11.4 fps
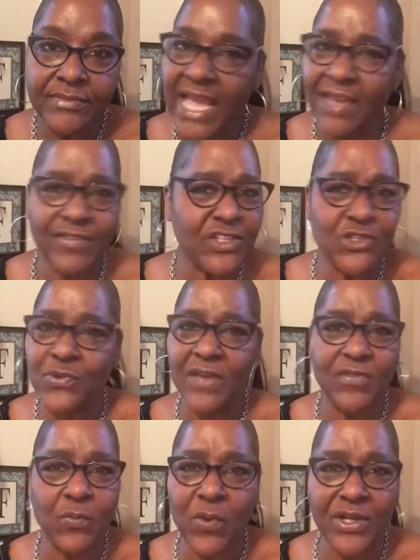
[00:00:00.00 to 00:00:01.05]
Haven't you
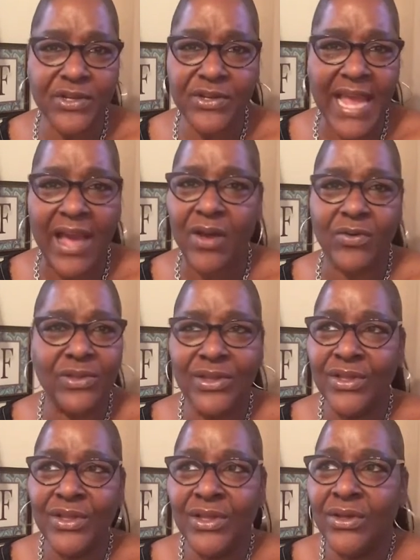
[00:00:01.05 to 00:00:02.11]
ever wondered how
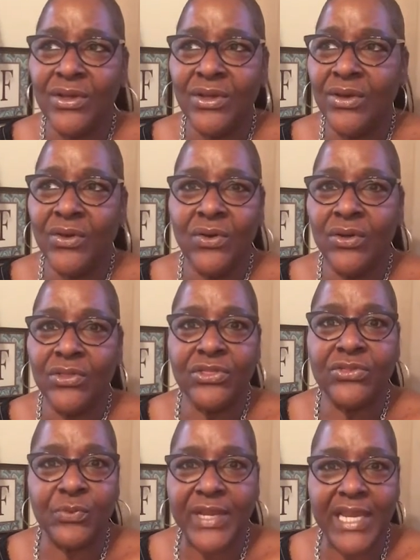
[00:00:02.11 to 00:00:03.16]

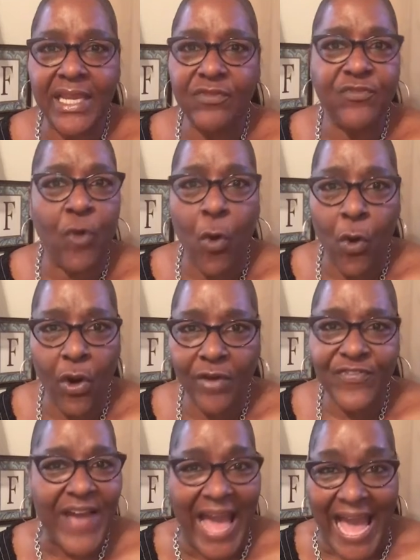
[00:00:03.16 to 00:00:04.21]
3, 4,
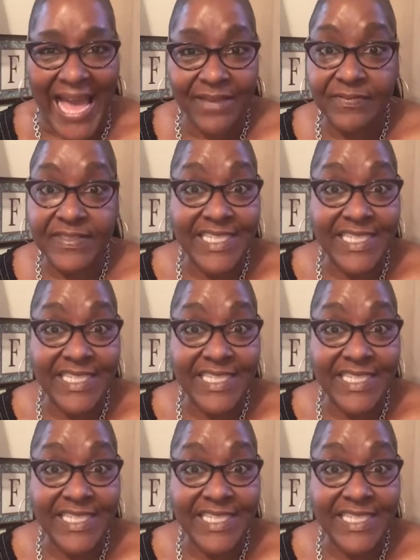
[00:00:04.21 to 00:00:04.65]
5,